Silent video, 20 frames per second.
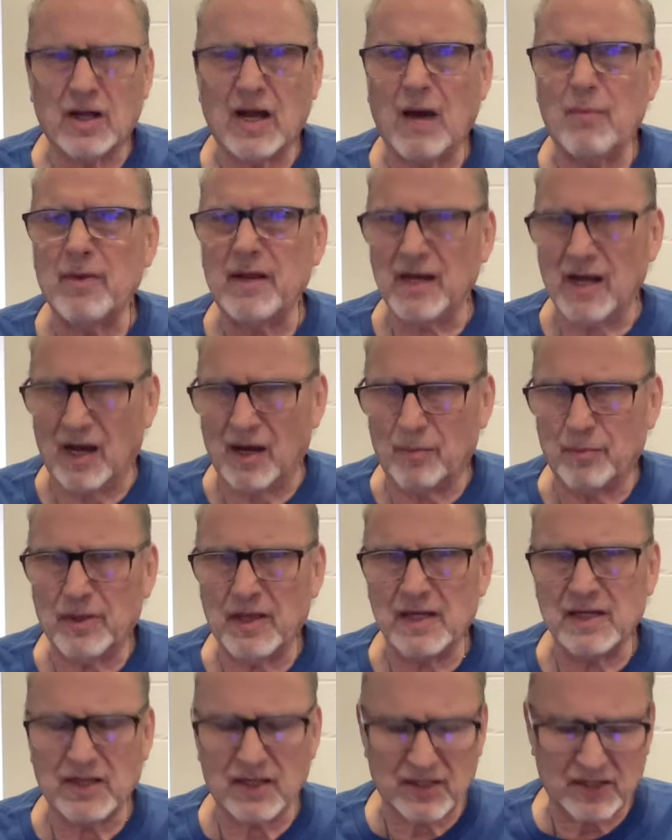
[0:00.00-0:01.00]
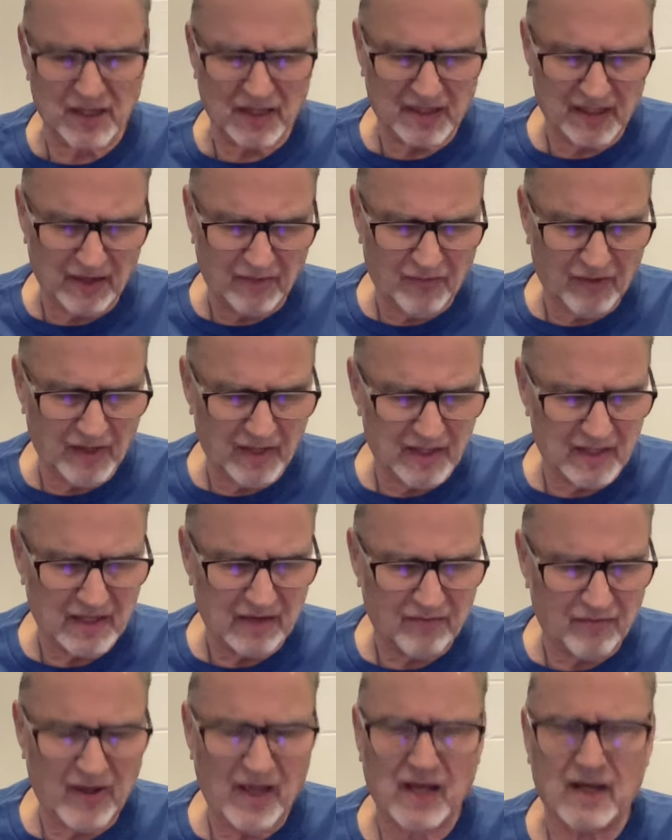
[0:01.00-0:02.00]
coming up is a significant
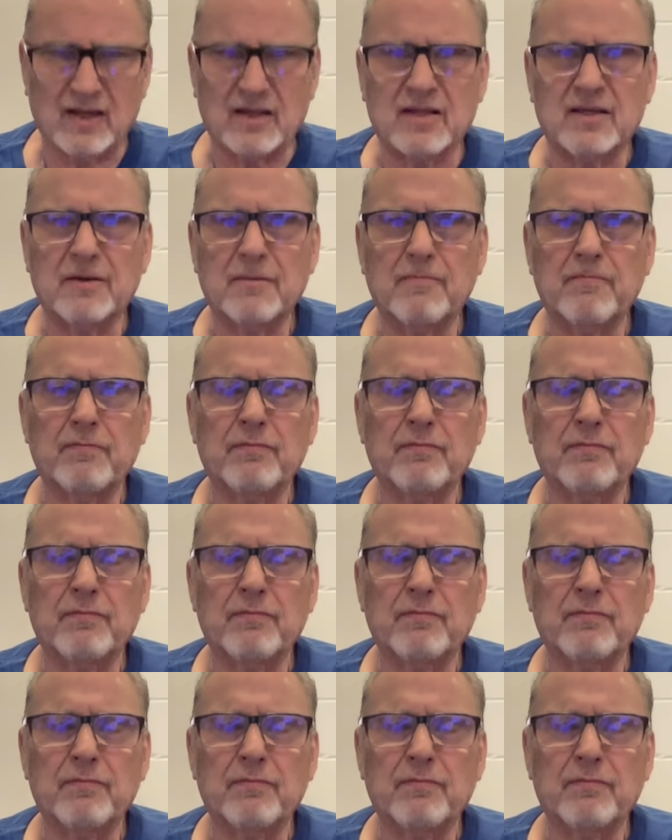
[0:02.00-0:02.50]
event